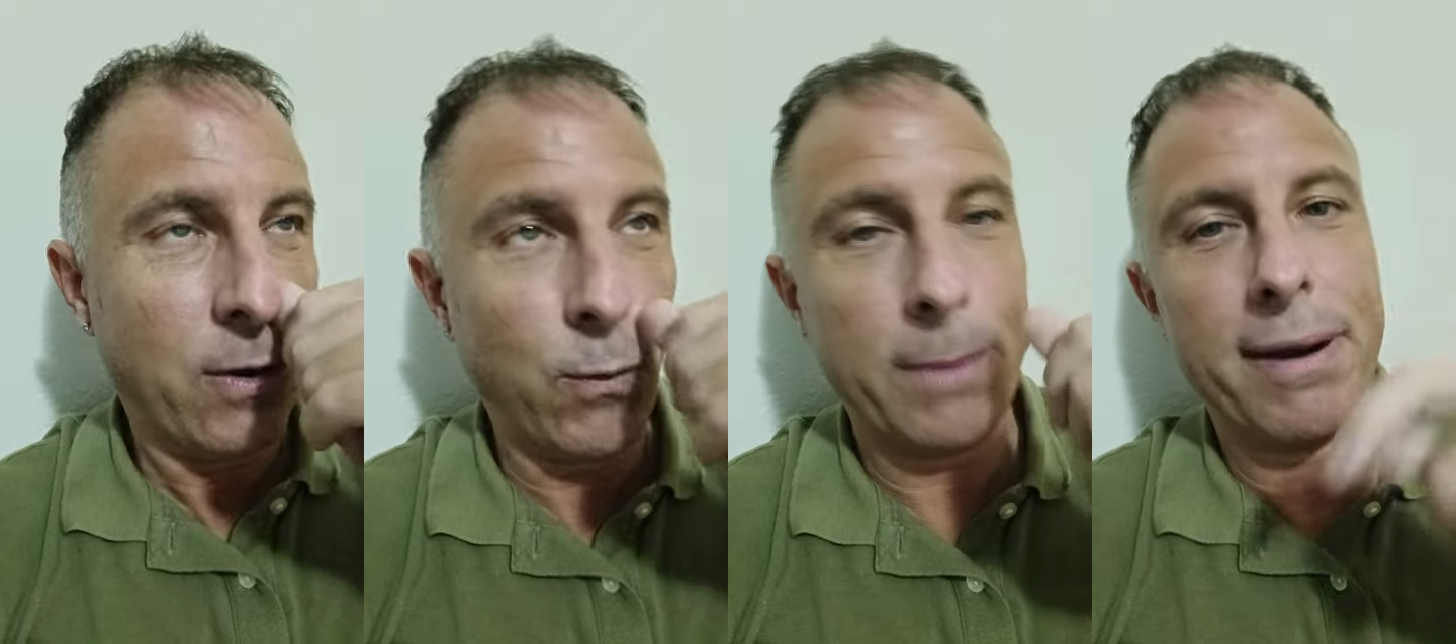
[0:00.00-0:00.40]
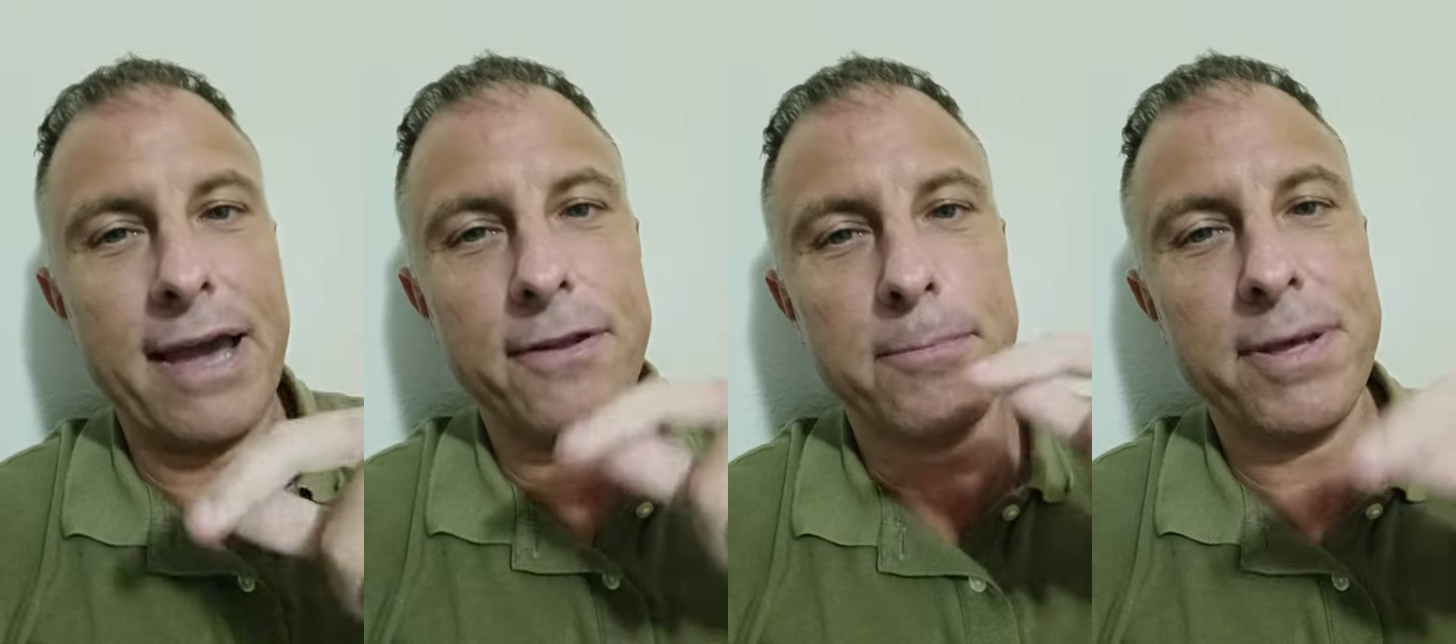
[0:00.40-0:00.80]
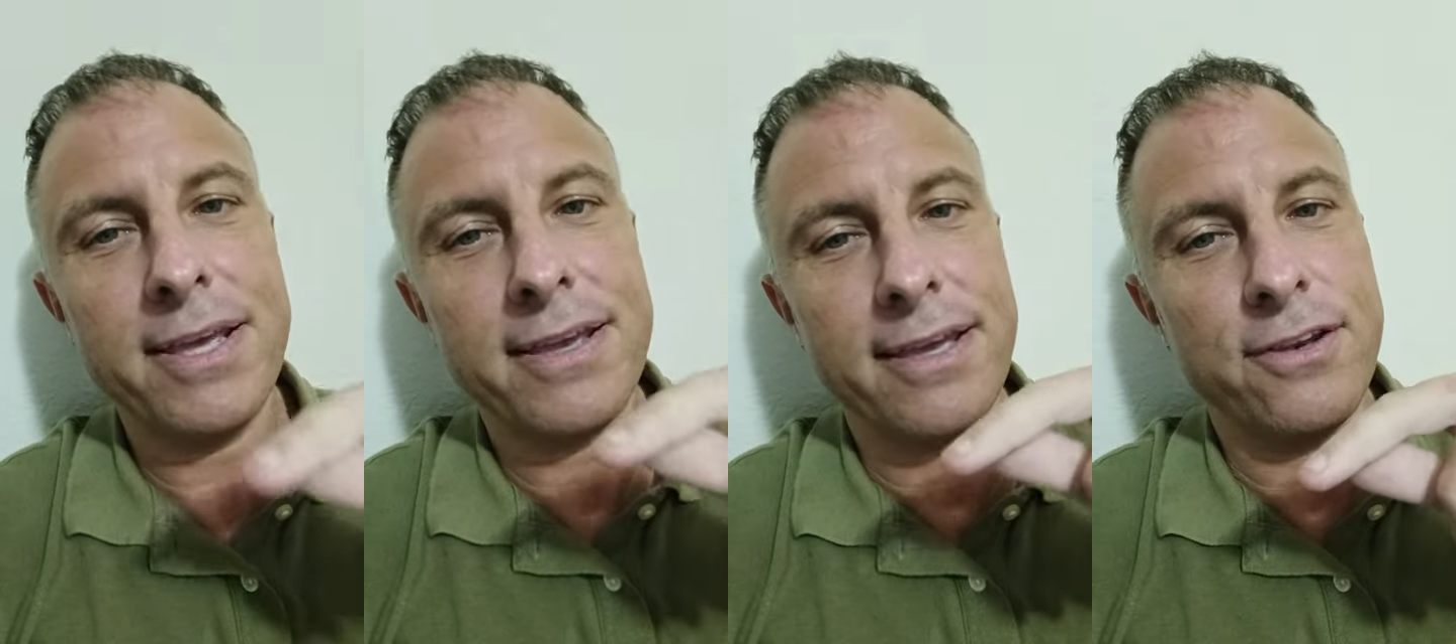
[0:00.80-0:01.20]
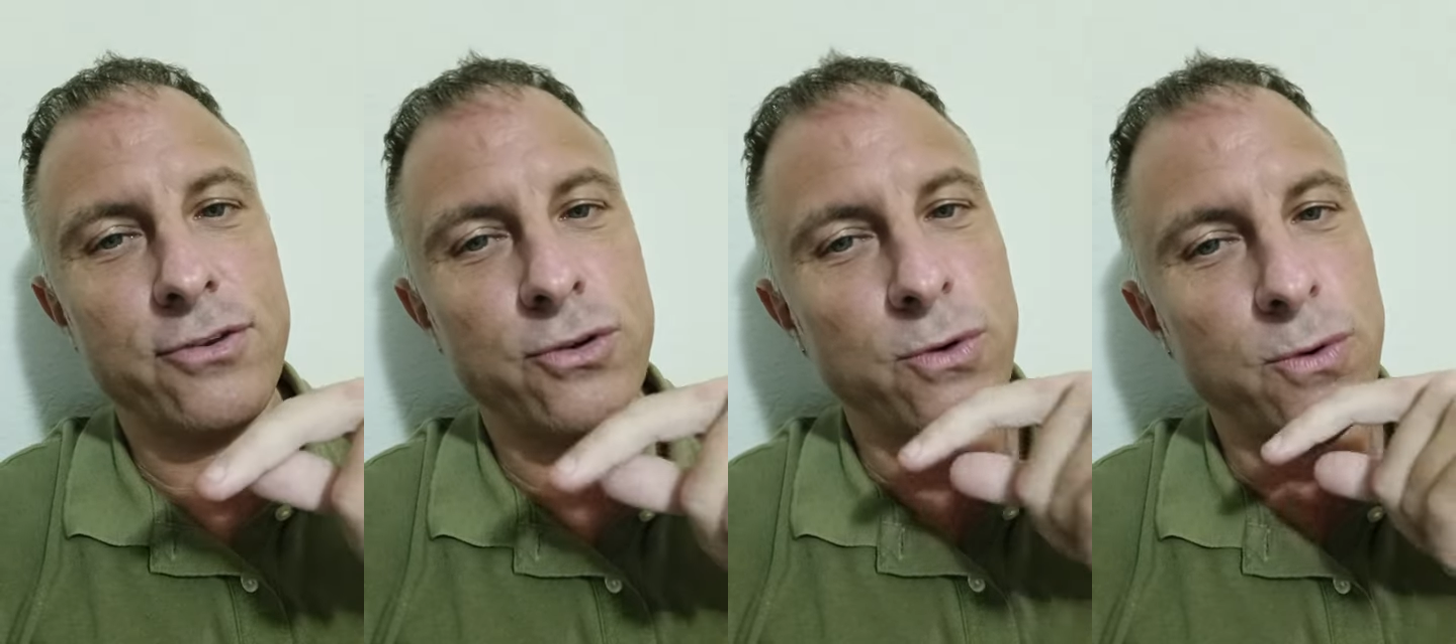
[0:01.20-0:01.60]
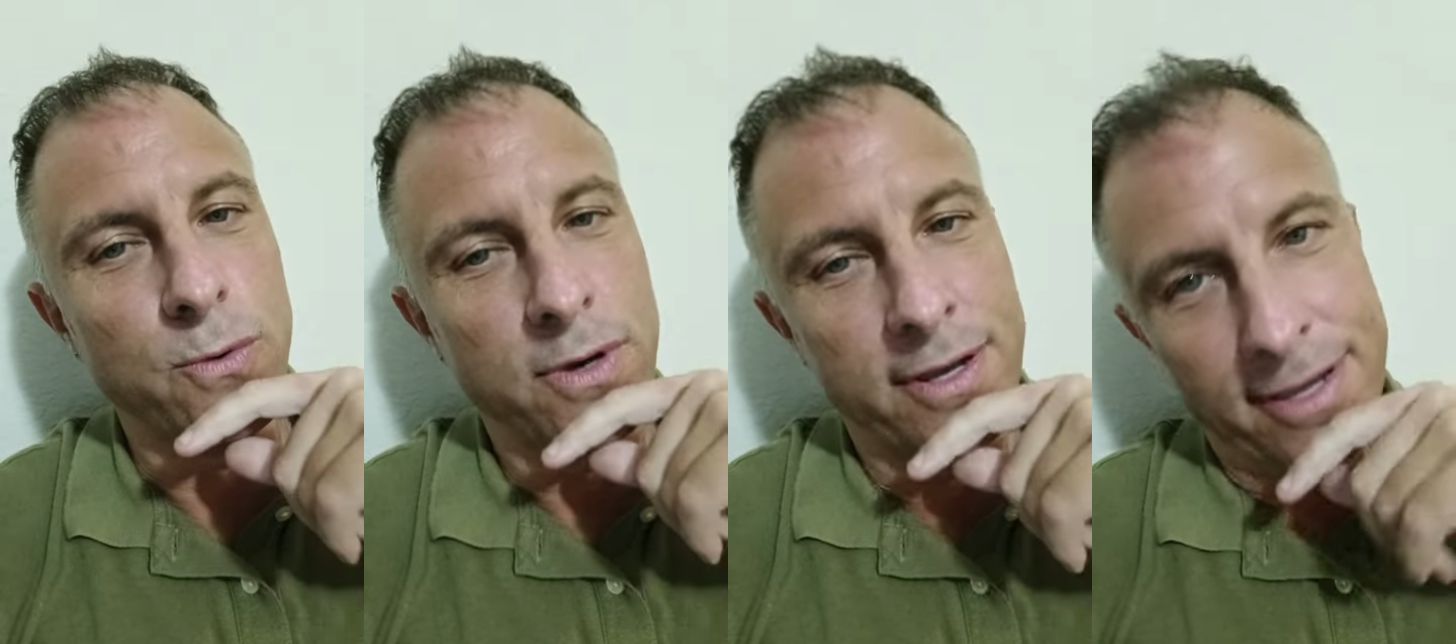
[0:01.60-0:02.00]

whereby they're big into